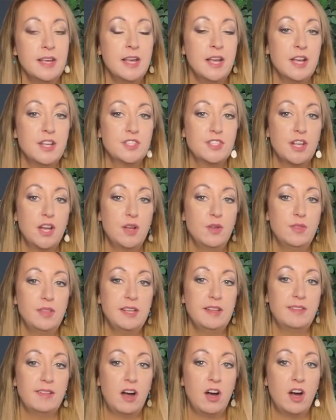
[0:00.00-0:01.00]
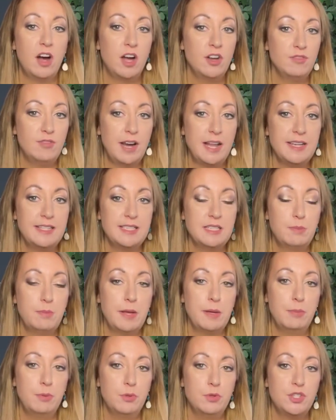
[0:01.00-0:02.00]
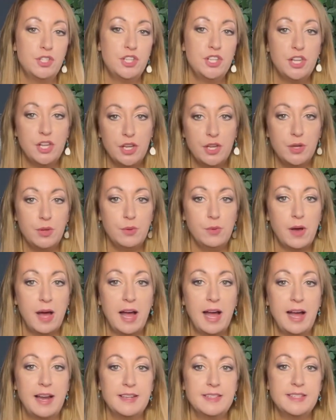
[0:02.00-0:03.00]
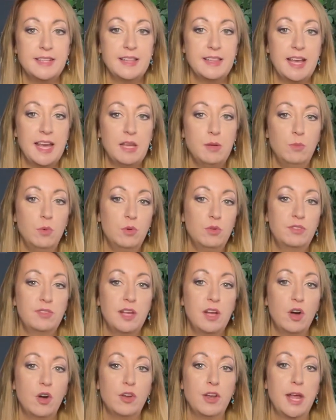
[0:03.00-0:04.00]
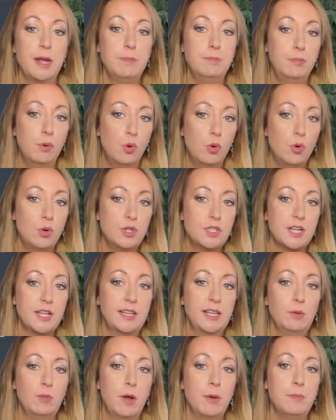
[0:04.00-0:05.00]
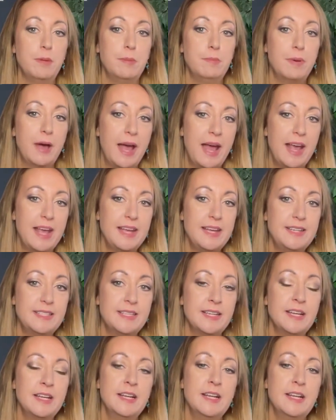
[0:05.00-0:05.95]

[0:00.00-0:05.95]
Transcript: So these are unrelated people to you and they will sit on a board and they won't be paid.